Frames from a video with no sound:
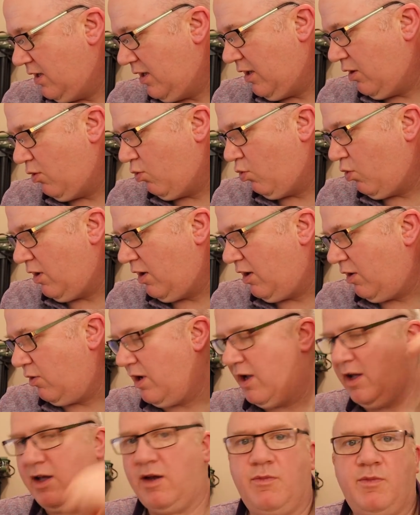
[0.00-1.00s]

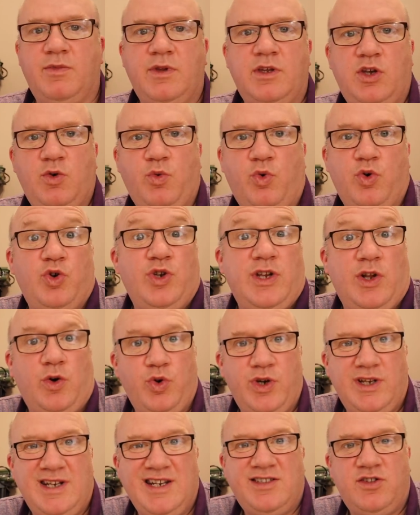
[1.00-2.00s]

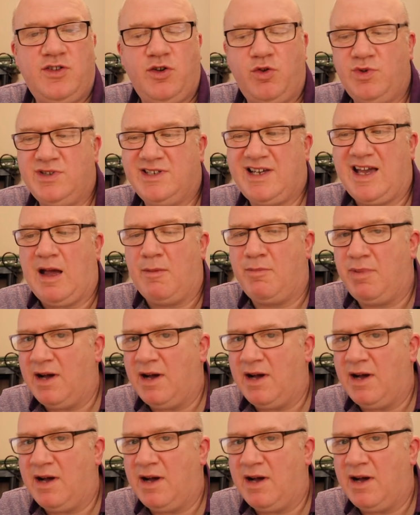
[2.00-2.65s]
All you need to do is get a